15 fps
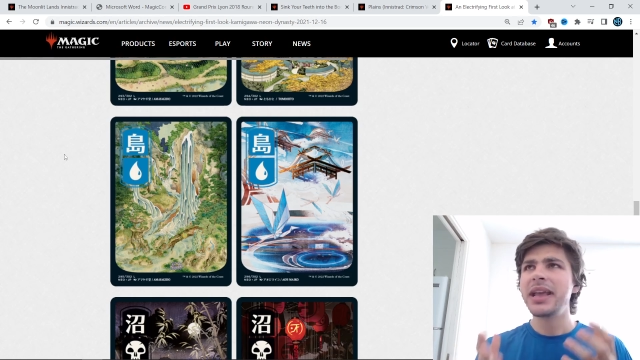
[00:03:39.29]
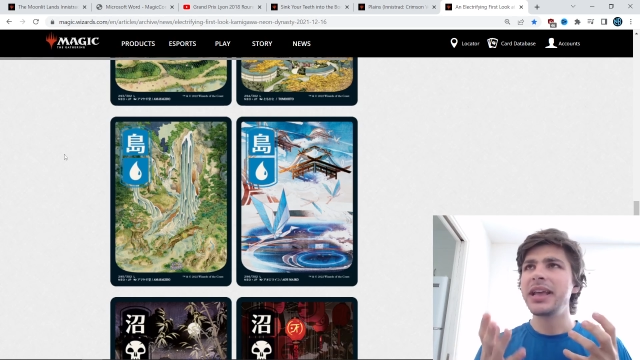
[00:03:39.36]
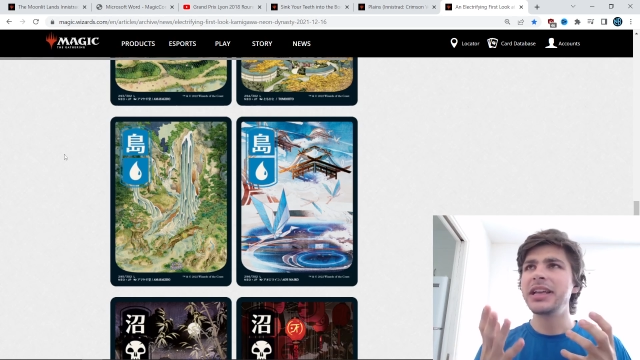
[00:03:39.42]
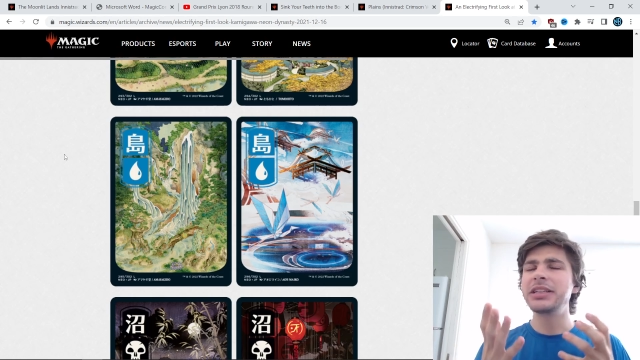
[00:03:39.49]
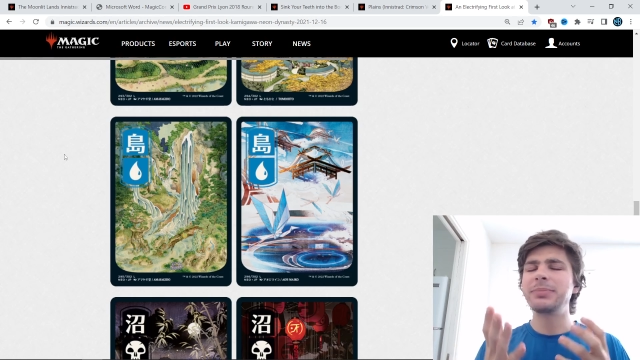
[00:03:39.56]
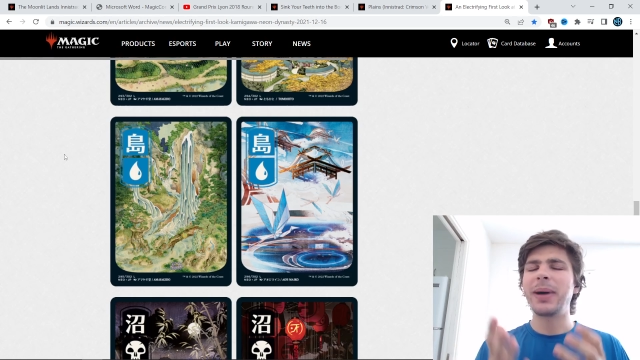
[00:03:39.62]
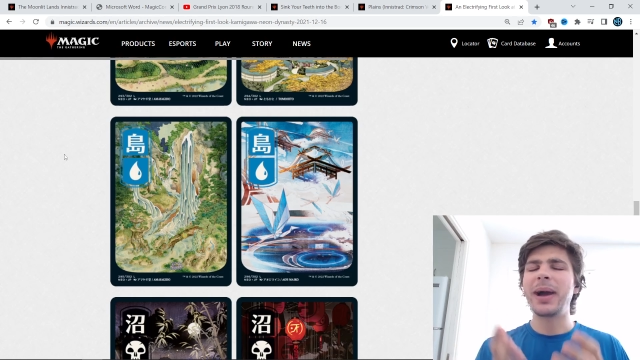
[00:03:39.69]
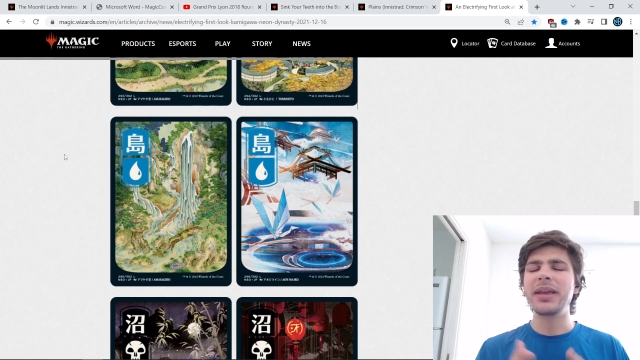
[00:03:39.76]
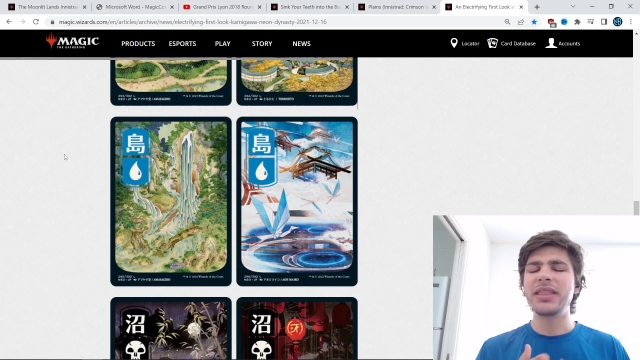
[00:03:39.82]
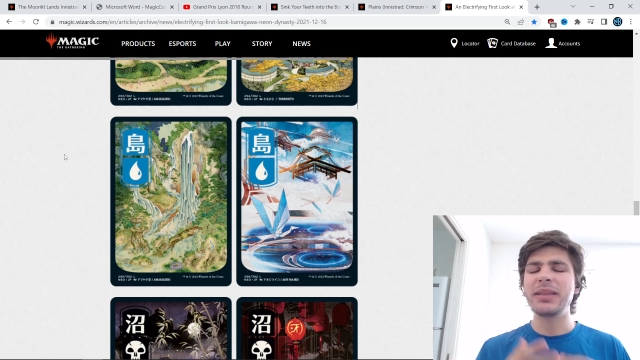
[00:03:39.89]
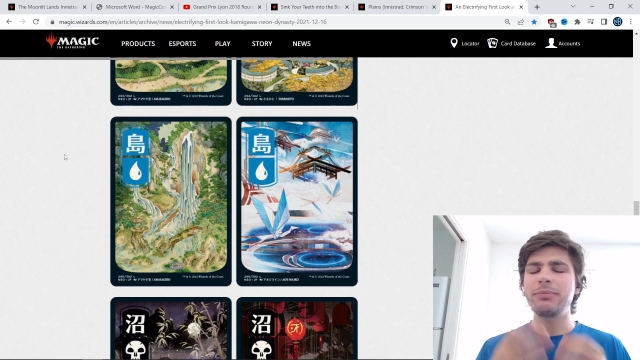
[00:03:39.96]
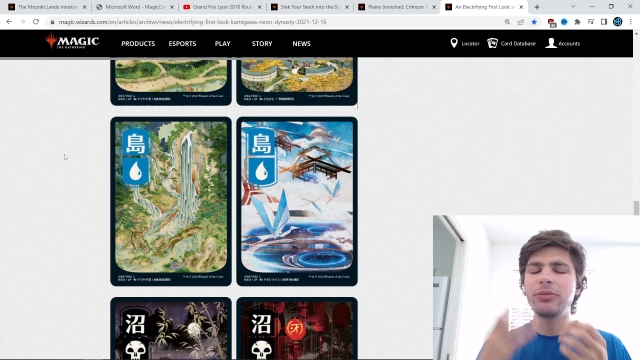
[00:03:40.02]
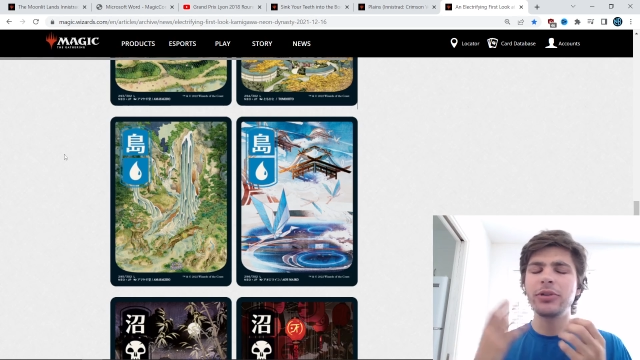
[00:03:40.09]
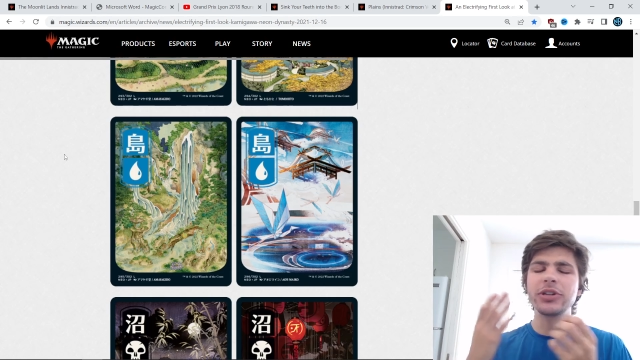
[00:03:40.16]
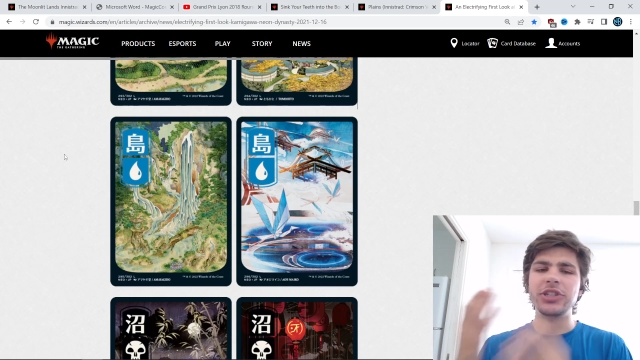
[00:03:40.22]
is by the
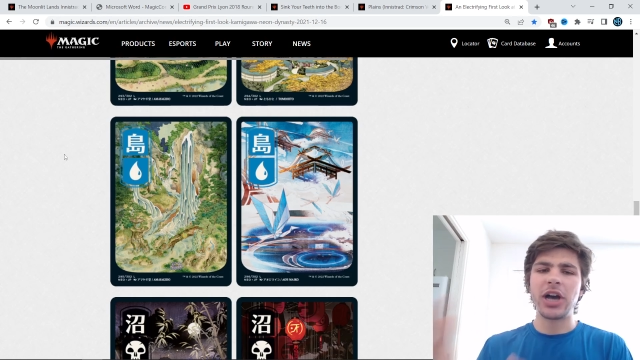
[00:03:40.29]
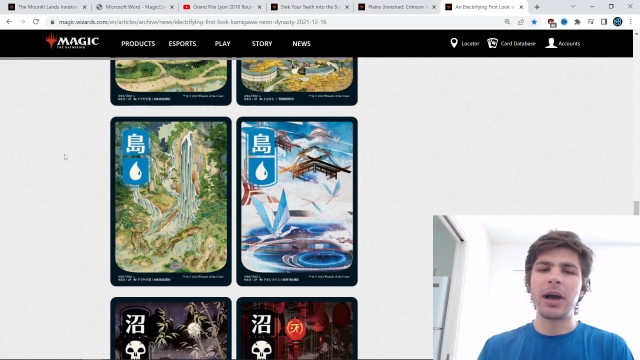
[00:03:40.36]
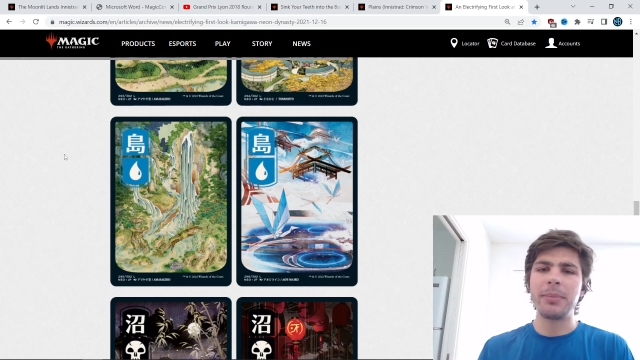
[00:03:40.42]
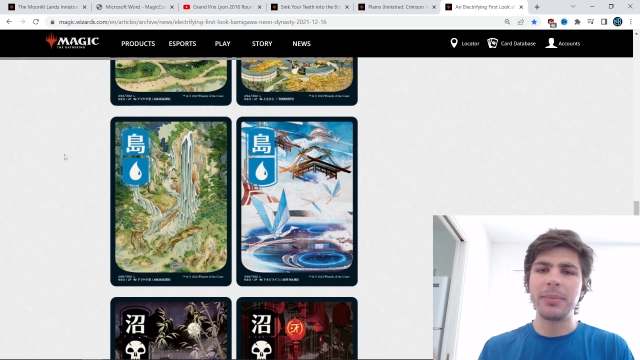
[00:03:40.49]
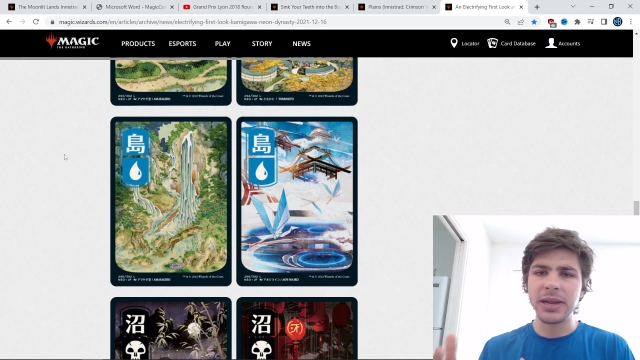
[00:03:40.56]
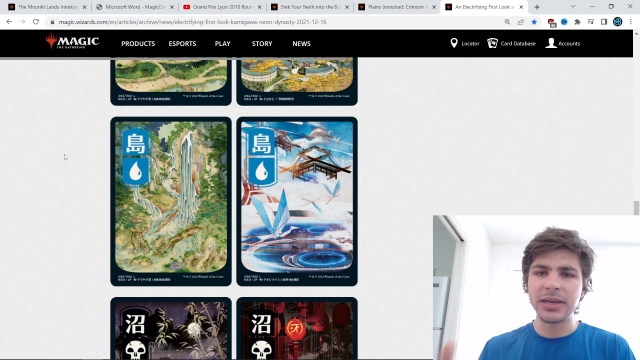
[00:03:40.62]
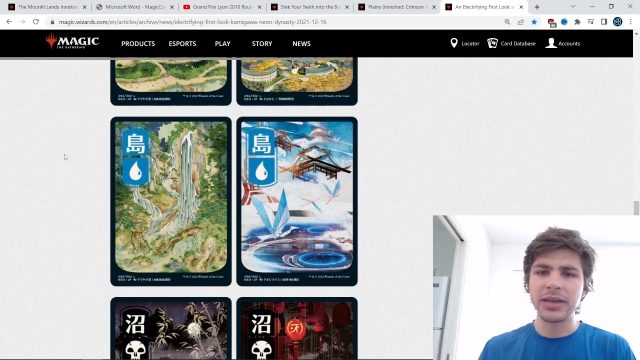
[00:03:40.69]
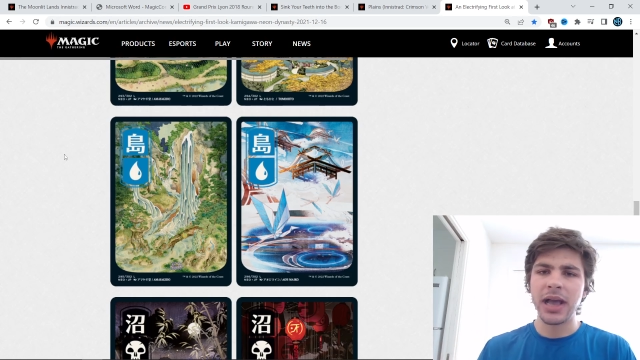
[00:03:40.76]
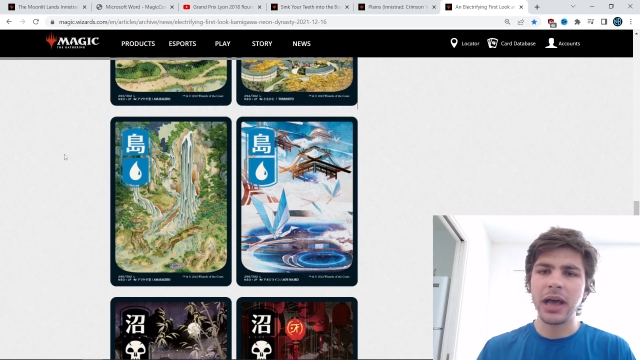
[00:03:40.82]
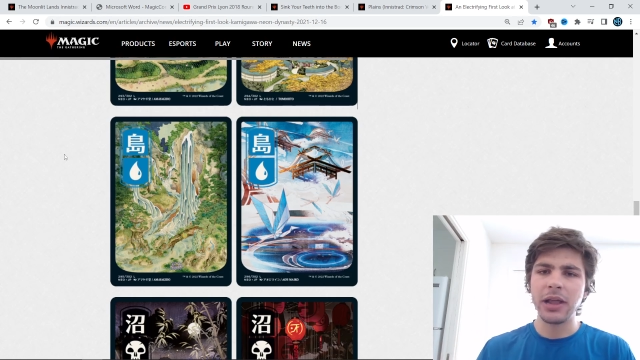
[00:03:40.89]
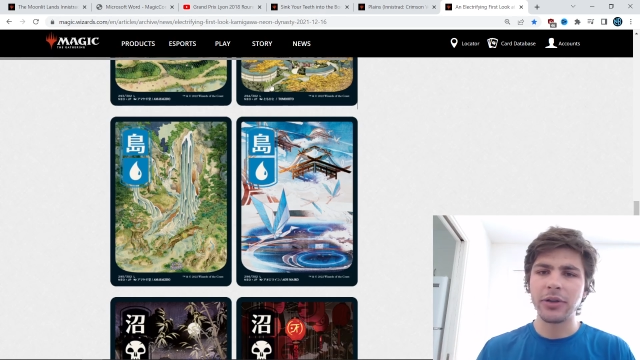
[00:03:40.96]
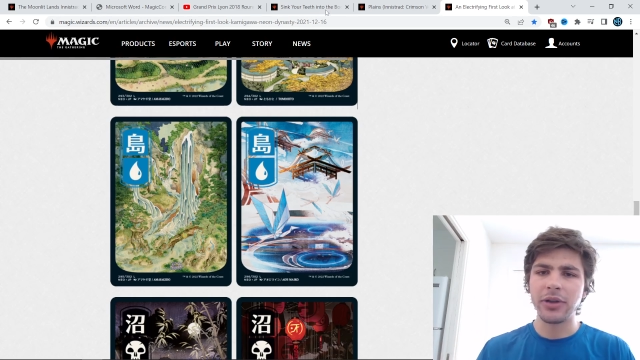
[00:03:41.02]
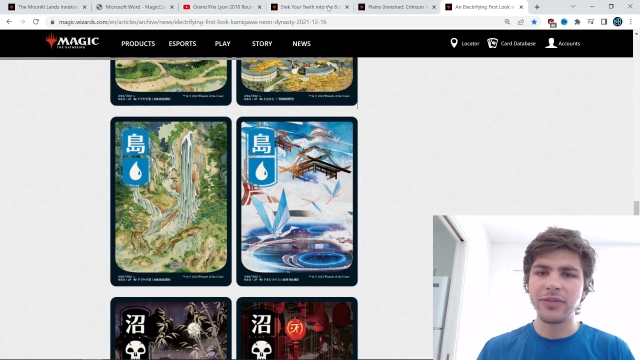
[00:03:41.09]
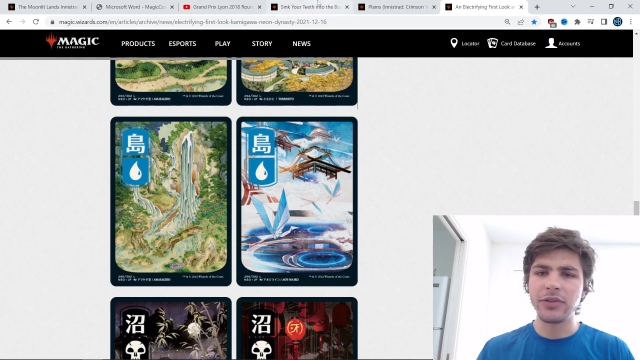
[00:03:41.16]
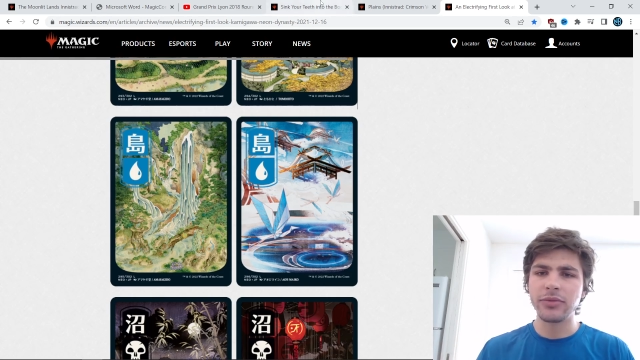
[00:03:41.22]
predominant
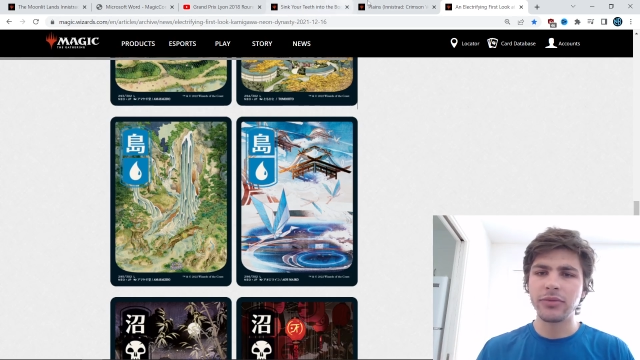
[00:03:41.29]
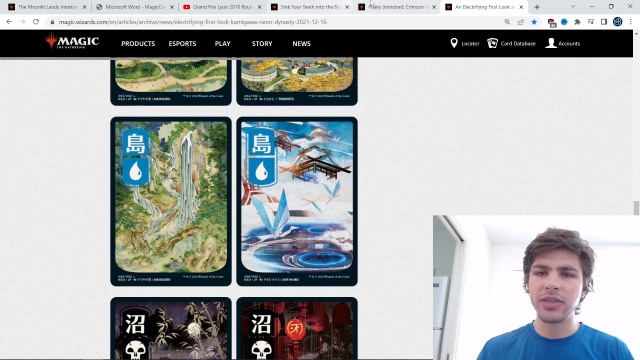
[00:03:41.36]
color. If you